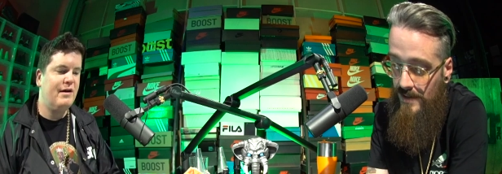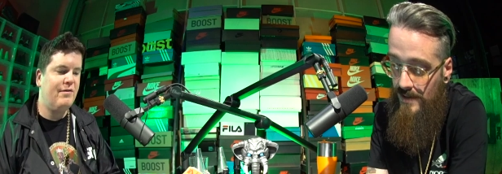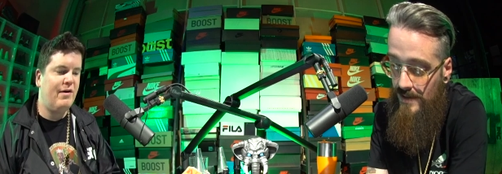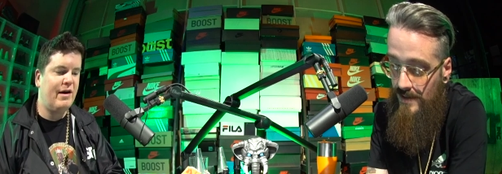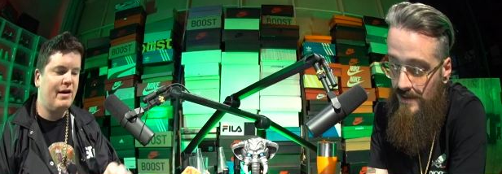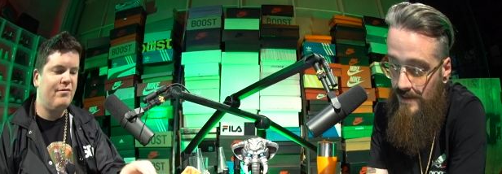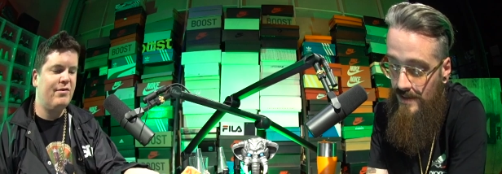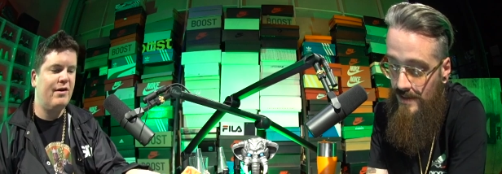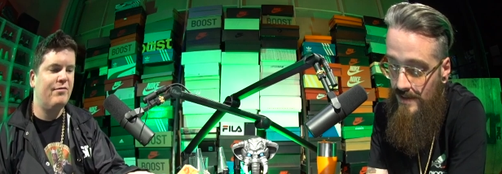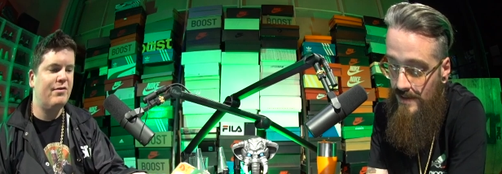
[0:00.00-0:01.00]
Speaker 1: Never, I can never
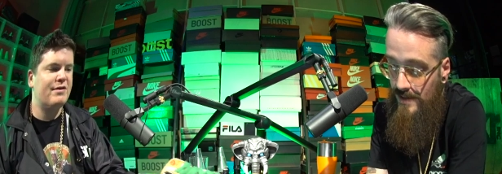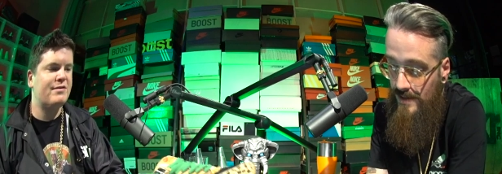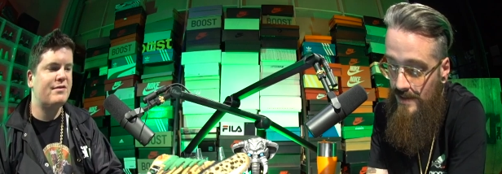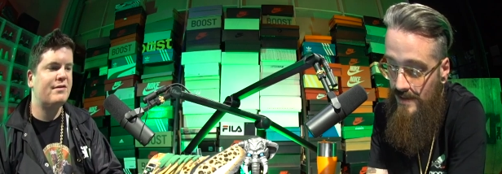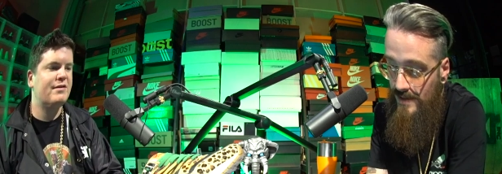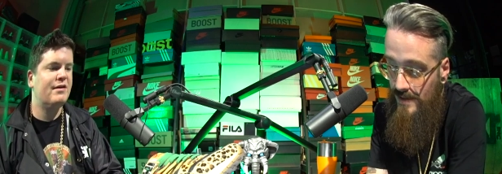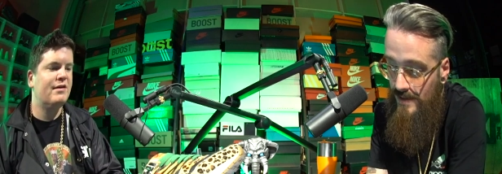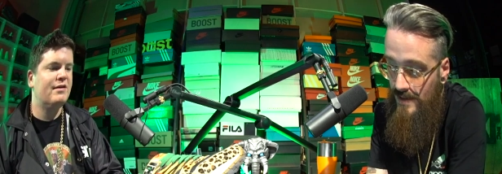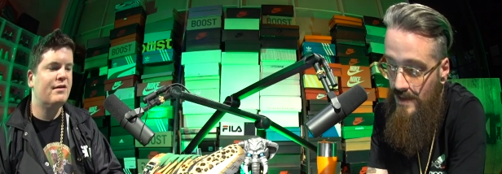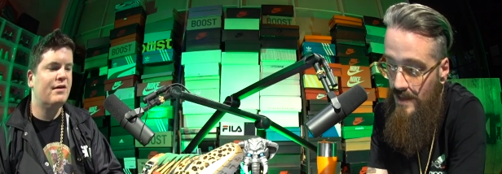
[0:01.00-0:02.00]
get enough of this.
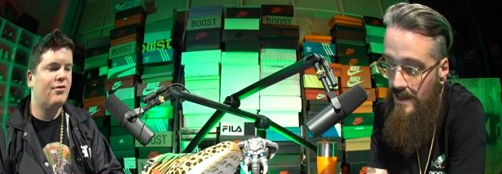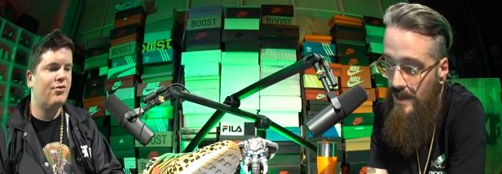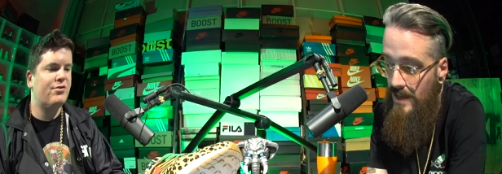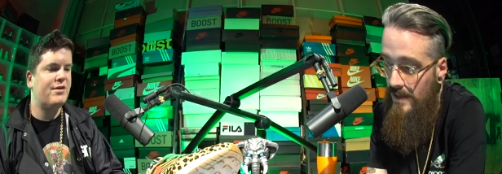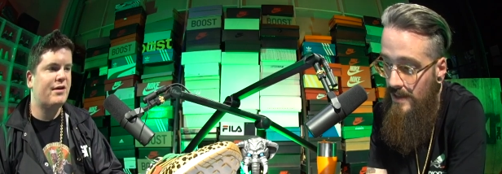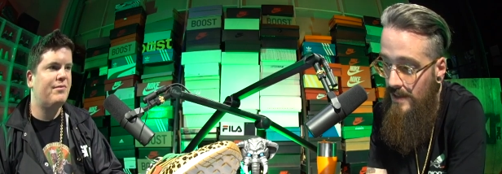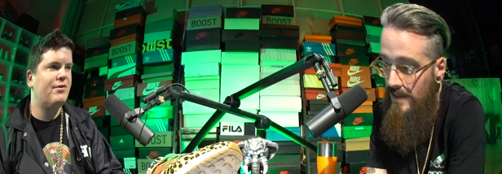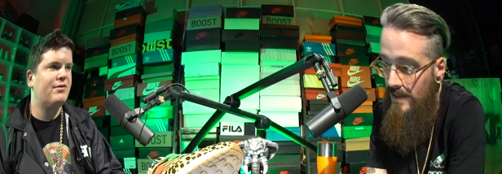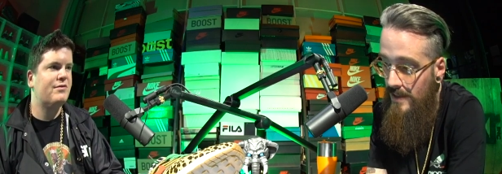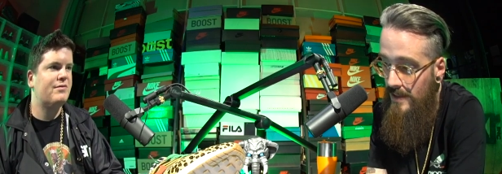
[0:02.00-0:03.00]
I order a second
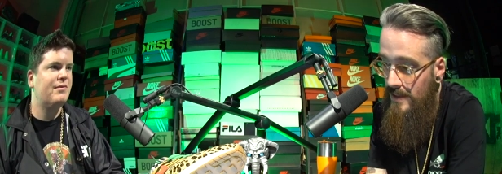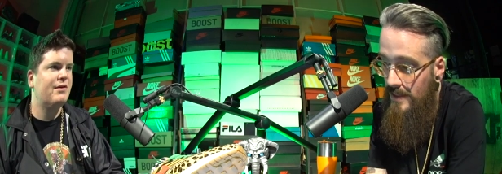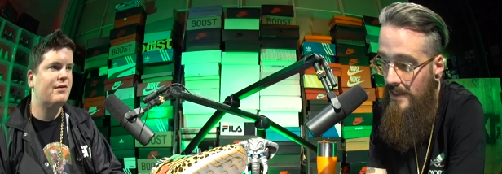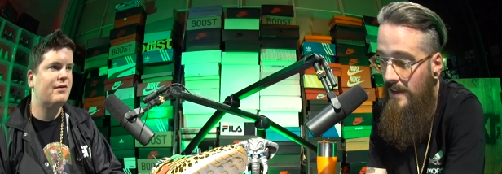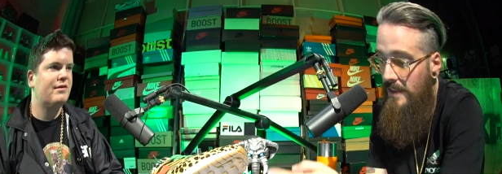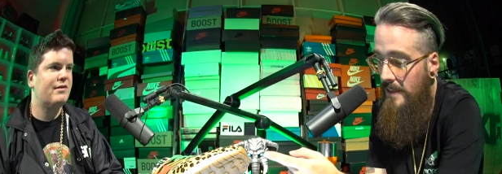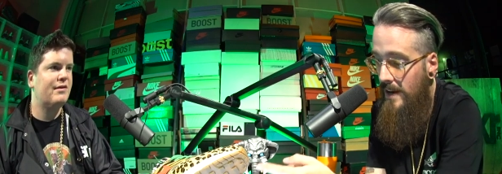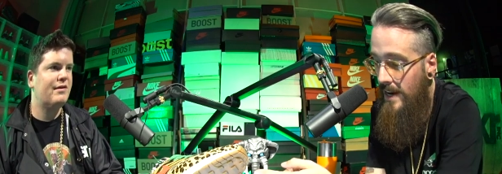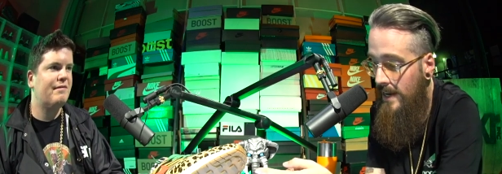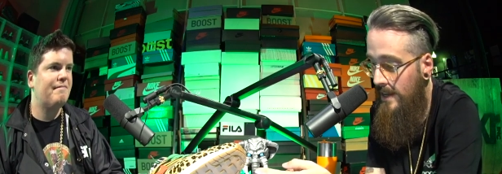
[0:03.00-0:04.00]
pair of these immediately. The, the
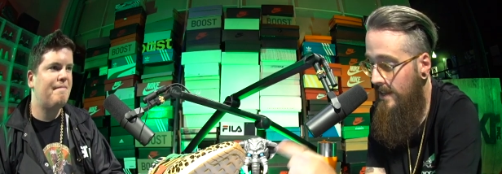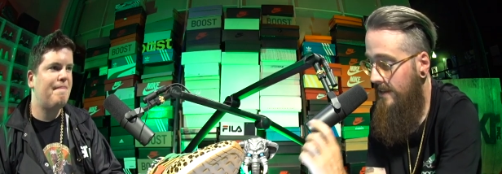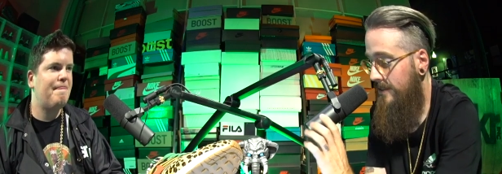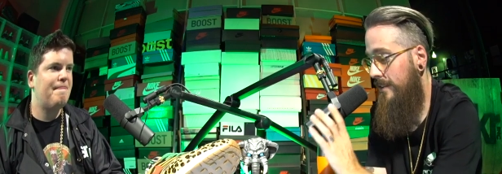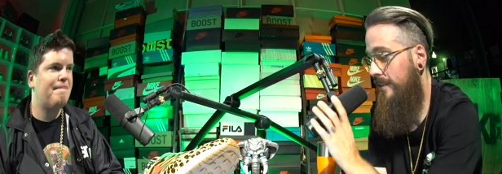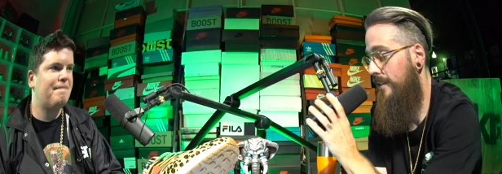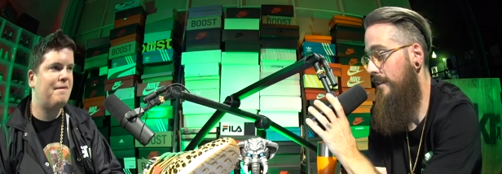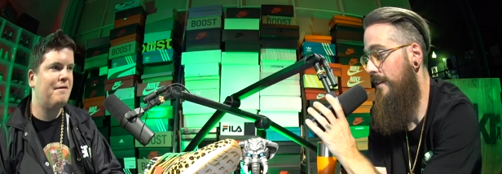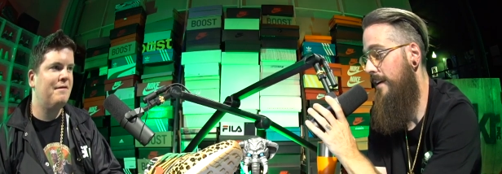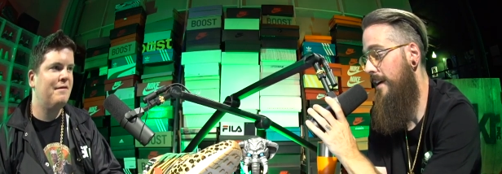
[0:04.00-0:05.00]
height. Uh,
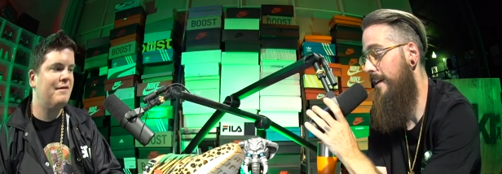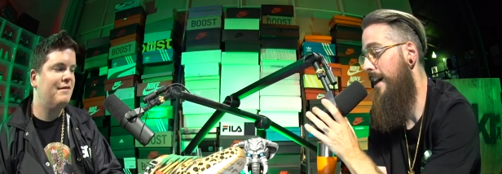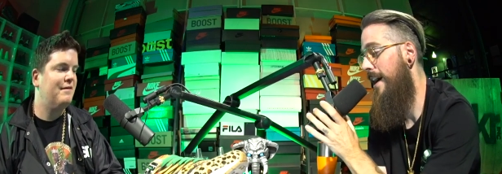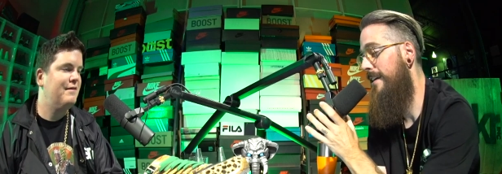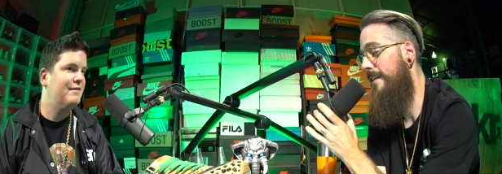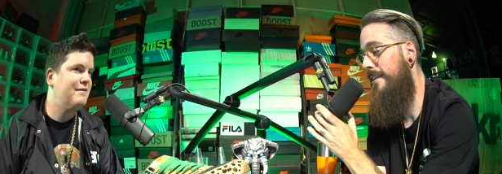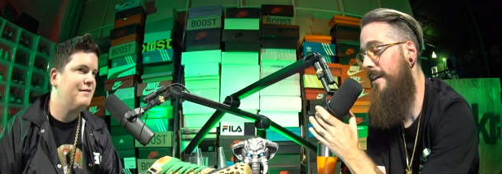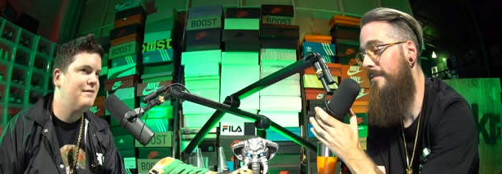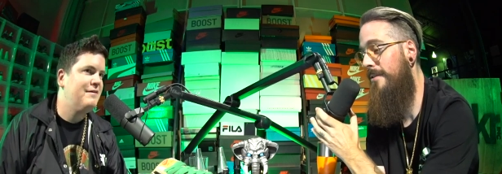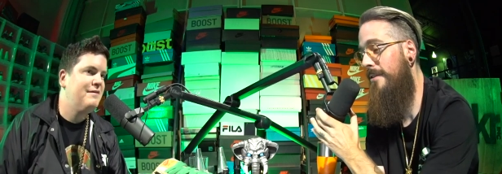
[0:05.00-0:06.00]
I
Speaker 2: can
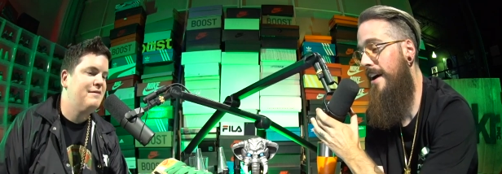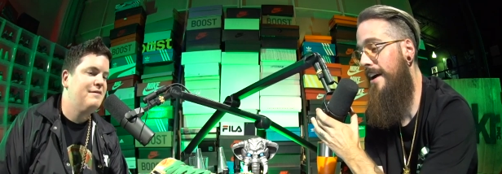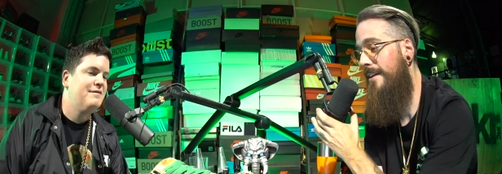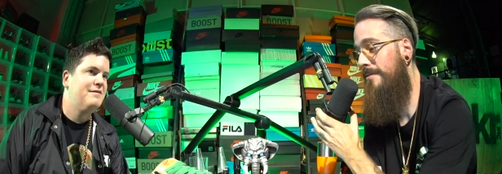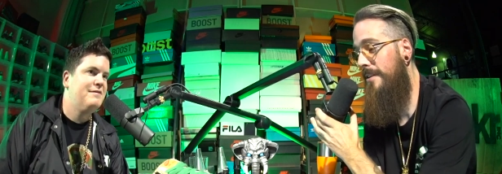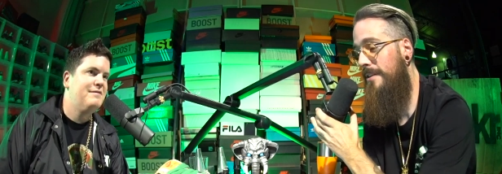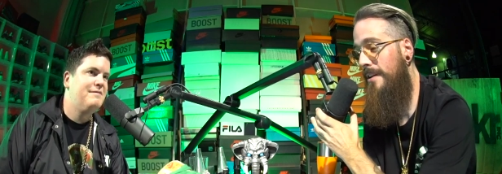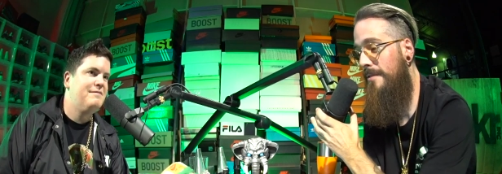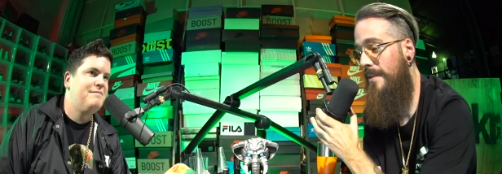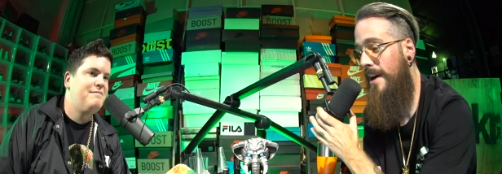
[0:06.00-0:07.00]
never have
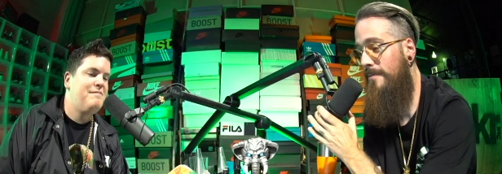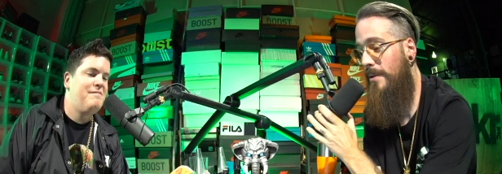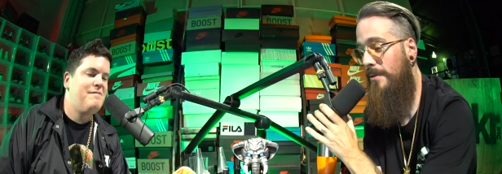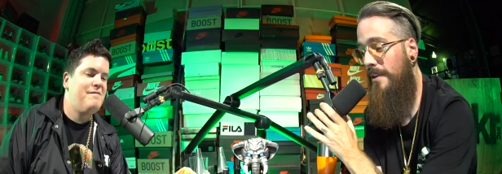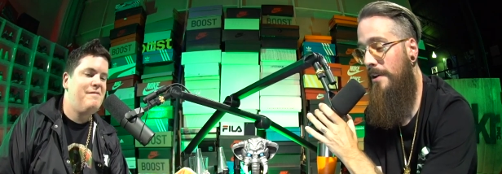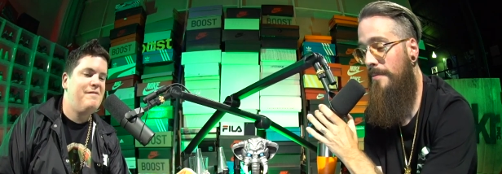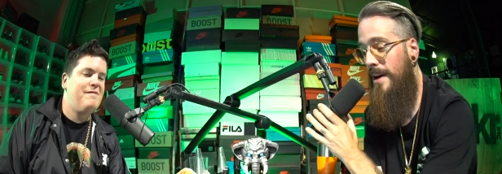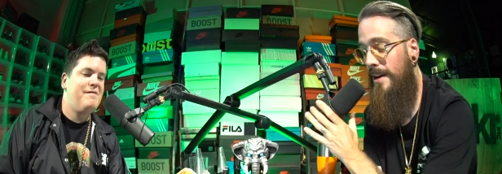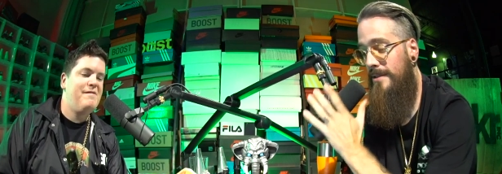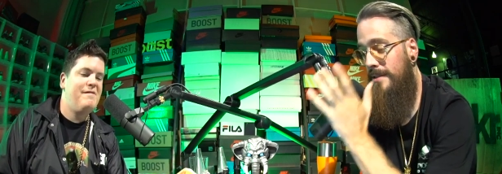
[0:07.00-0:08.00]
enough Atmos Air
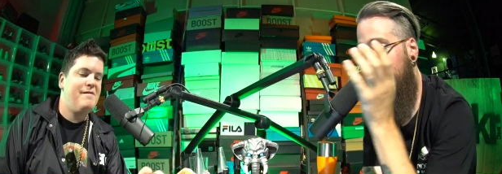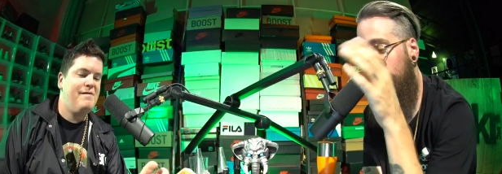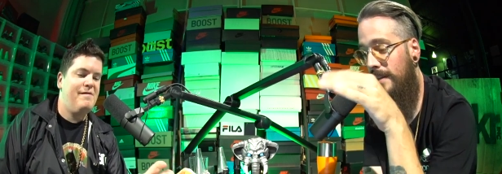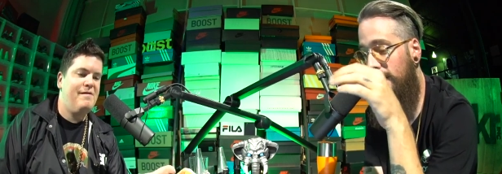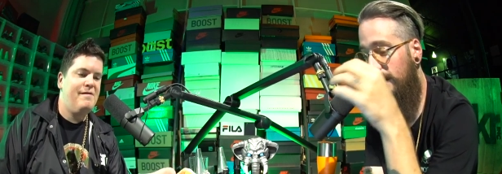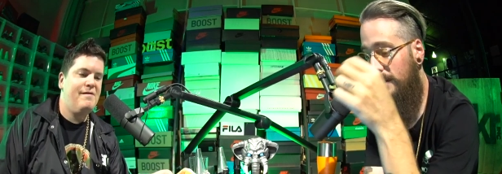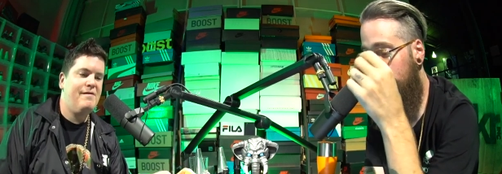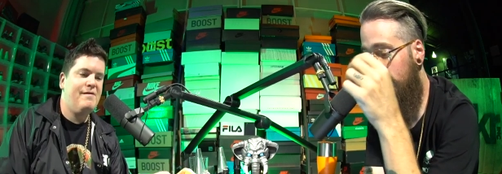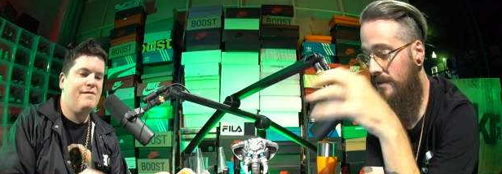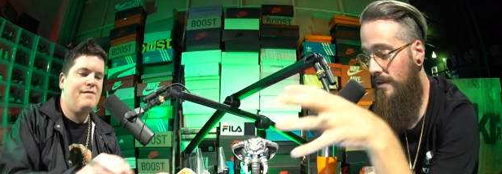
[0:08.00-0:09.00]
Max in the
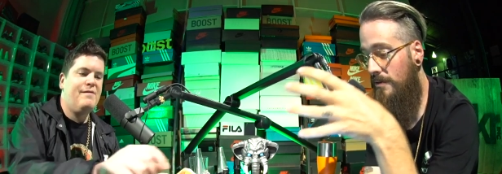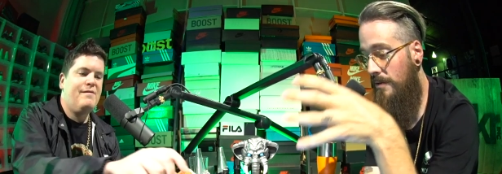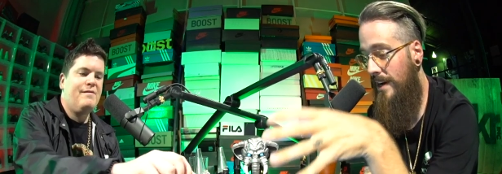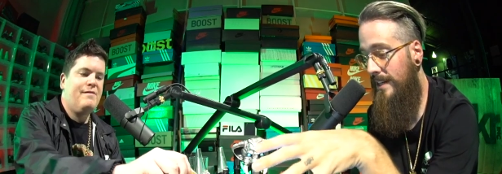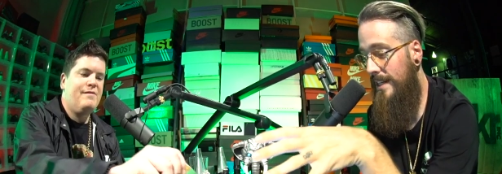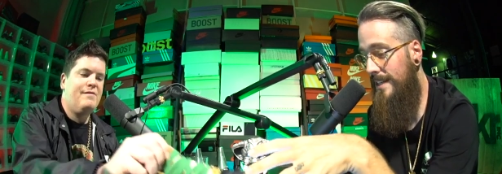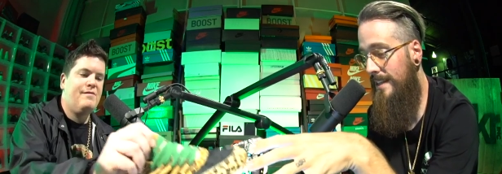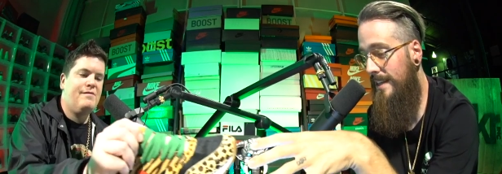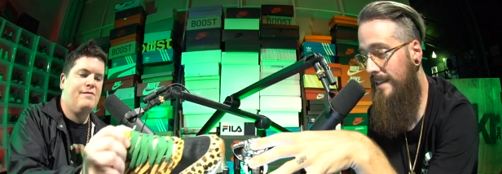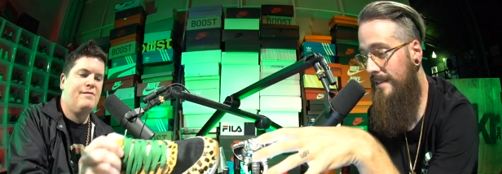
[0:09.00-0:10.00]
collection, so I
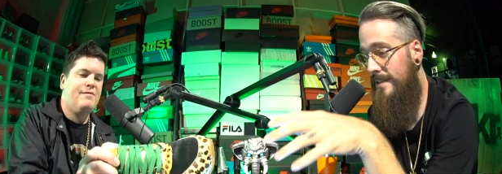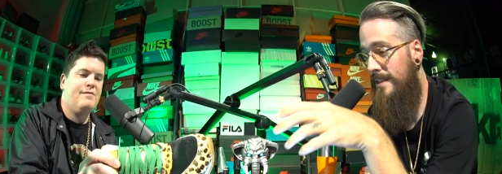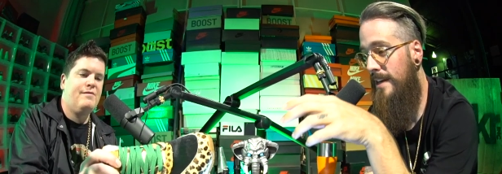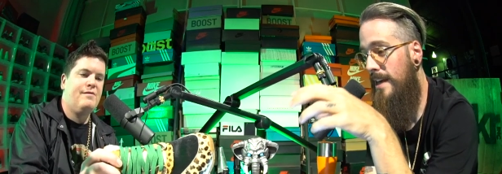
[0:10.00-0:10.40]
need these.